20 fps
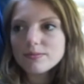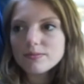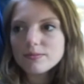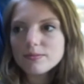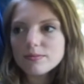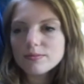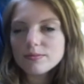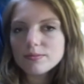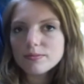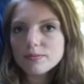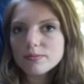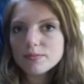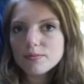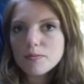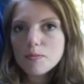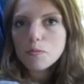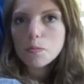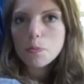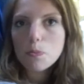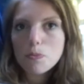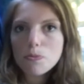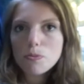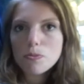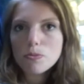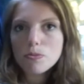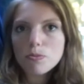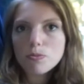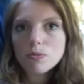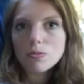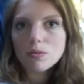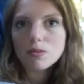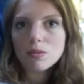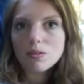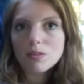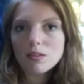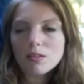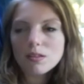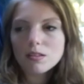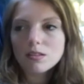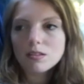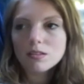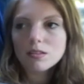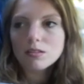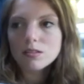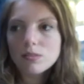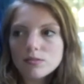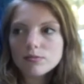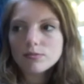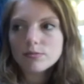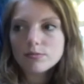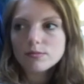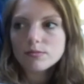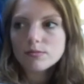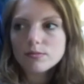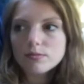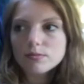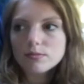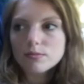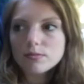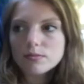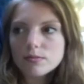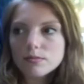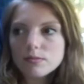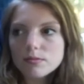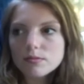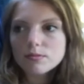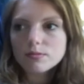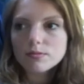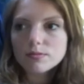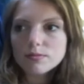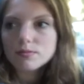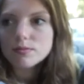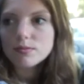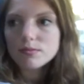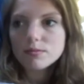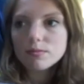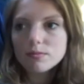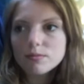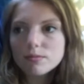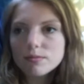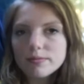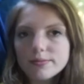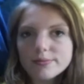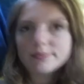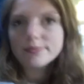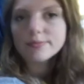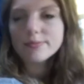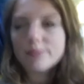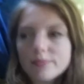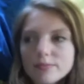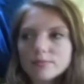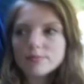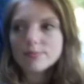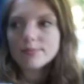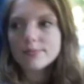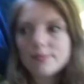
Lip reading: [no speech]